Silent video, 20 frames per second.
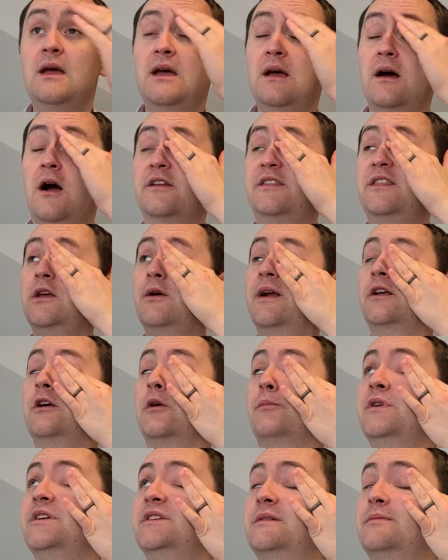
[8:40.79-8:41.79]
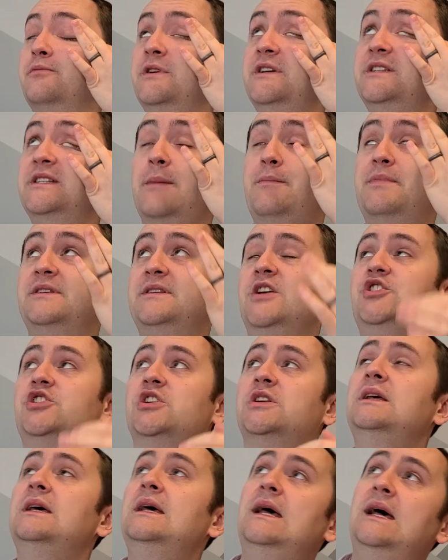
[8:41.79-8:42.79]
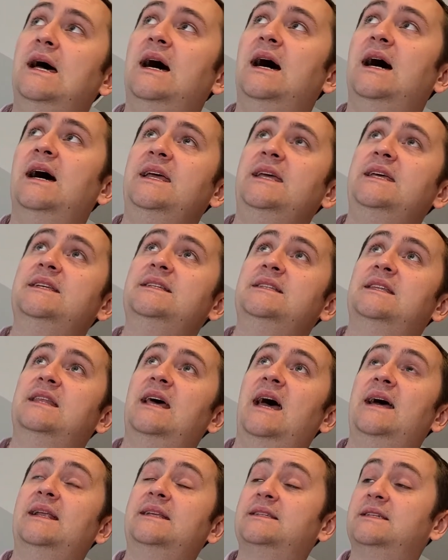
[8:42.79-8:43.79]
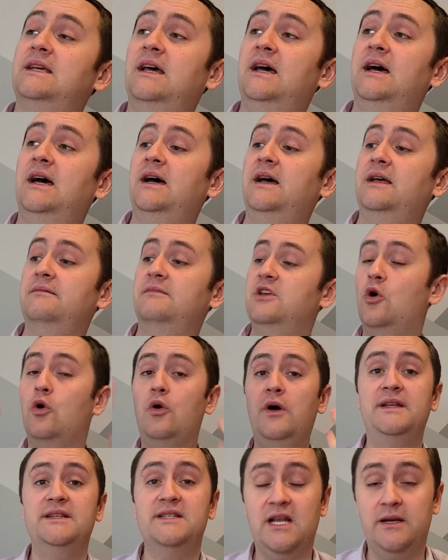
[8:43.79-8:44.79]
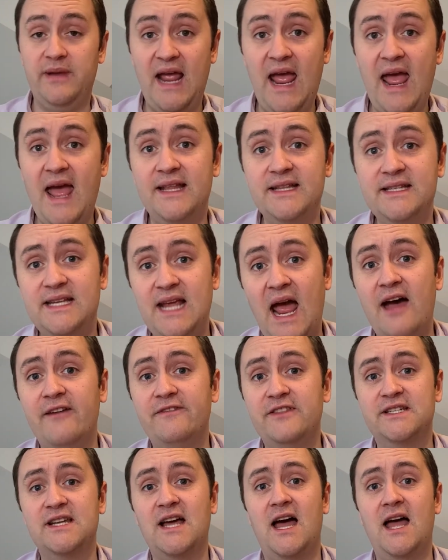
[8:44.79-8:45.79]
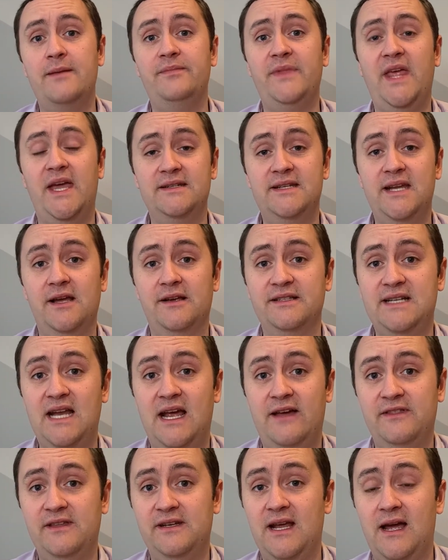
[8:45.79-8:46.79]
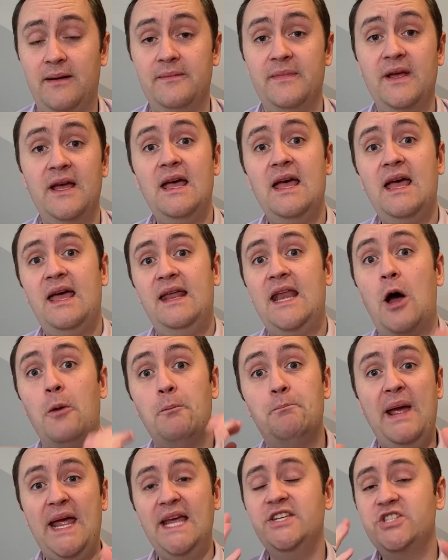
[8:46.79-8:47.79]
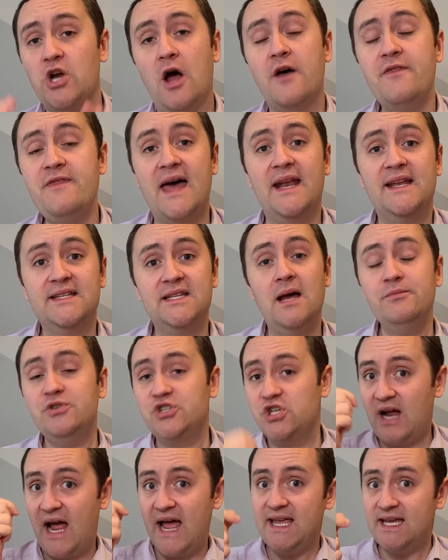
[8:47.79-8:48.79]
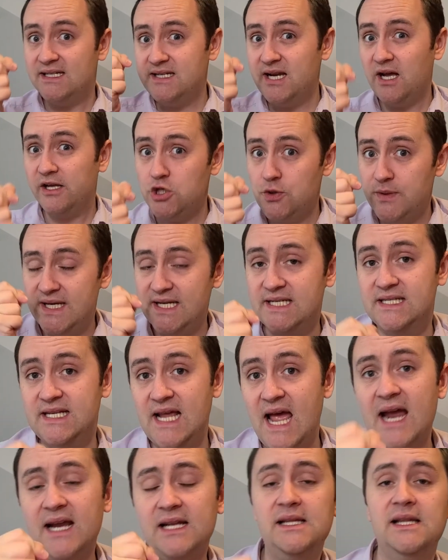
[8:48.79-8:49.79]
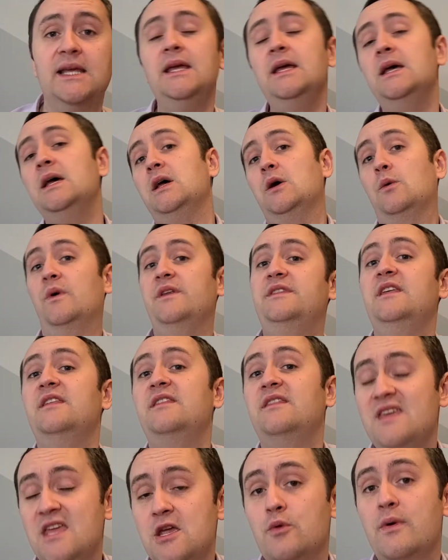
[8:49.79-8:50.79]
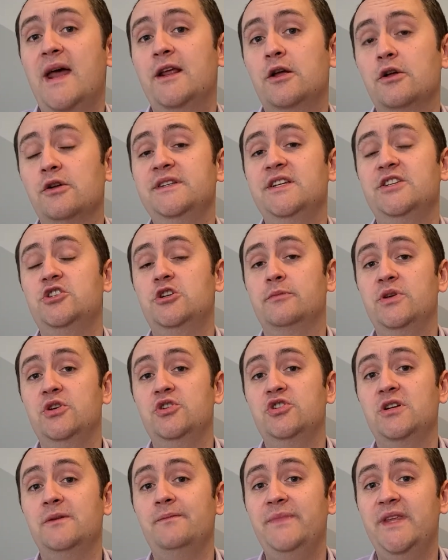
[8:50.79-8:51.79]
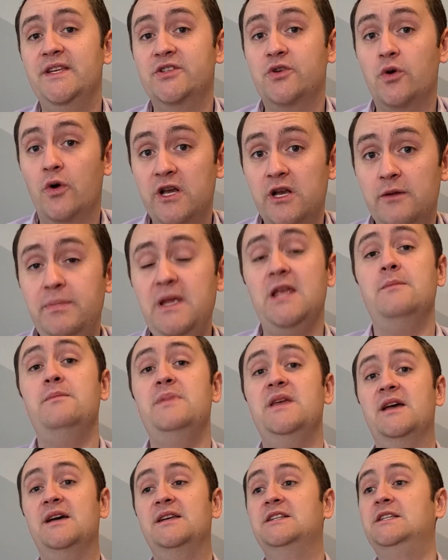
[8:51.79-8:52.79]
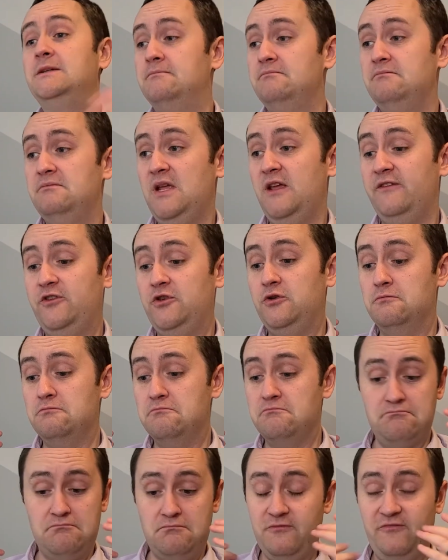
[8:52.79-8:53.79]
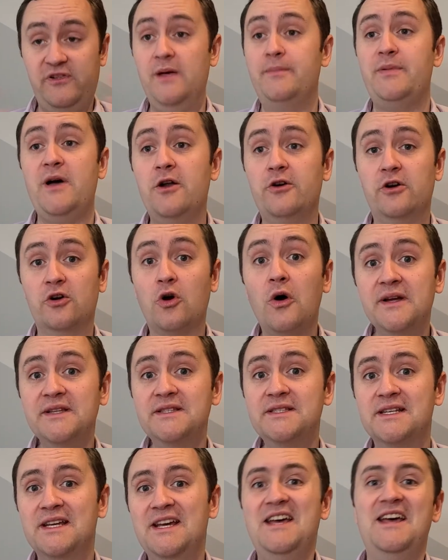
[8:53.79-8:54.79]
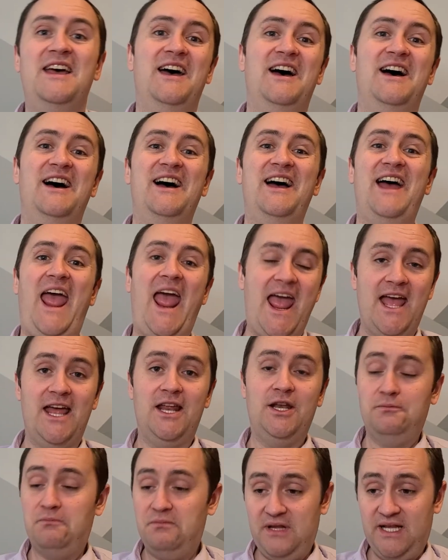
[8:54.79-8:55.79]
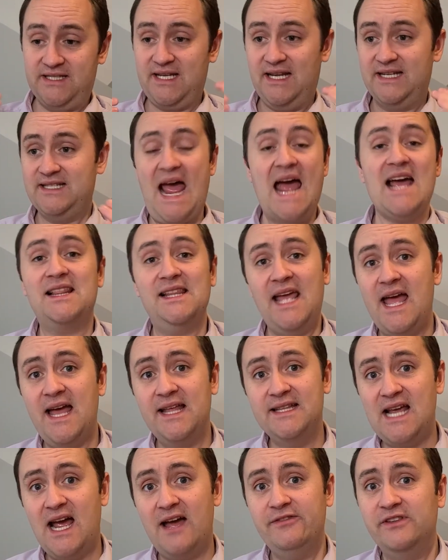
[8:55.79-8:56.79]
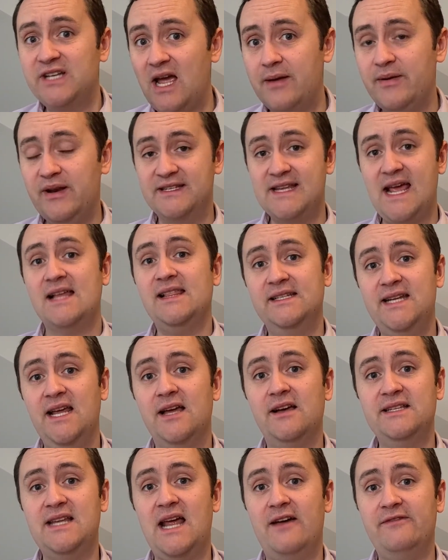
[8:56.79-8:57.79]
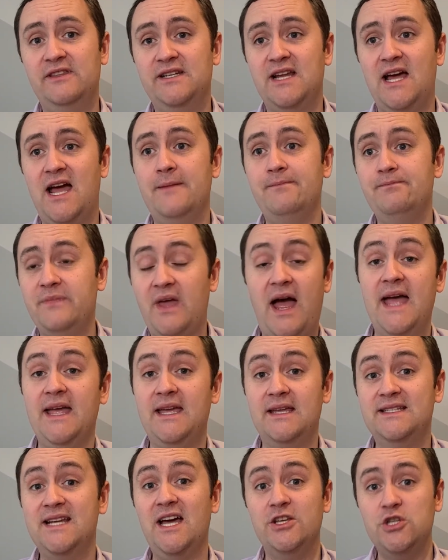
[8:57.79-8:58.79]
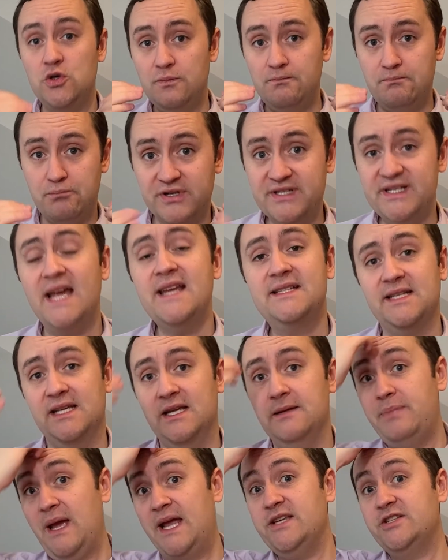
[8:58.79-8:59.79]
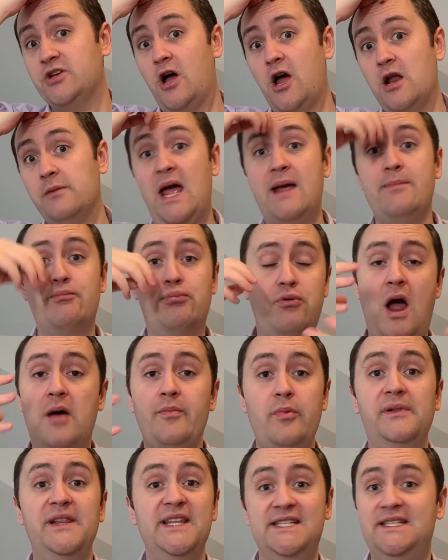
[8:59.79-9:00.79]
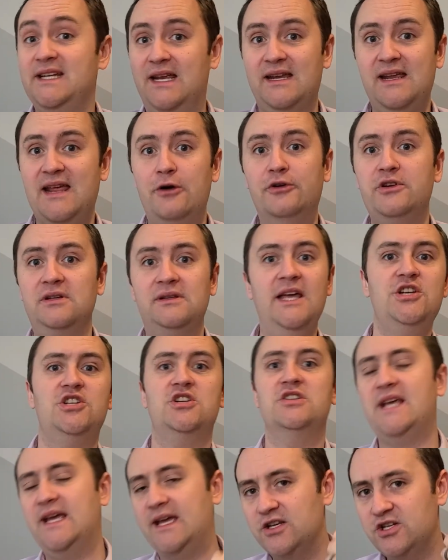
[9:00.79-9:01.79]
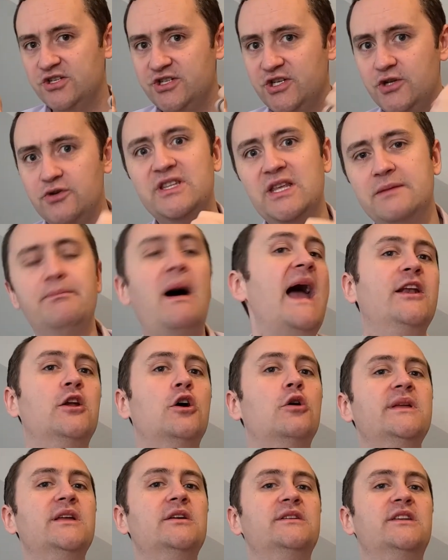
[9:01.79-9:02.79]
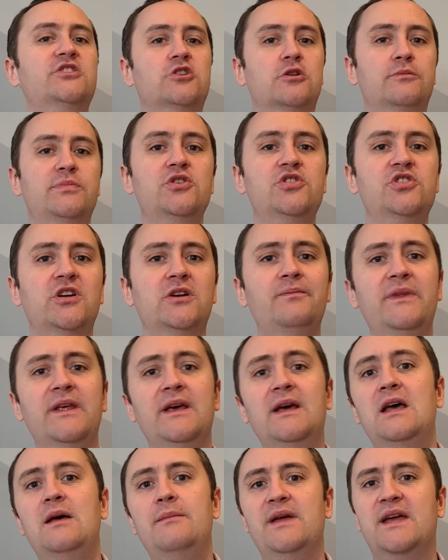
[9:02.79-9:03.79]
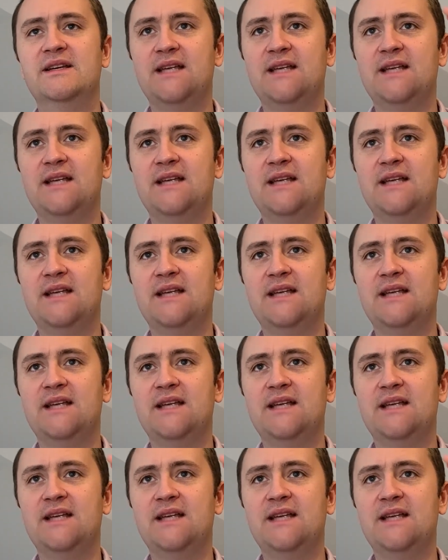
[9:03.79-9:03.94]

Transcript: our theoretical presupposition is that the coin is going to be heads half the time and tails half the time. Now, based on that assumption, I can tell you exactly what the theoretical distribution is going to be, because if you flip 100 coins and it's exactly heads half the time and exactly tails half the time, I can tell you precisely based on my probabilistic calculations. I can just use the binomial distribution because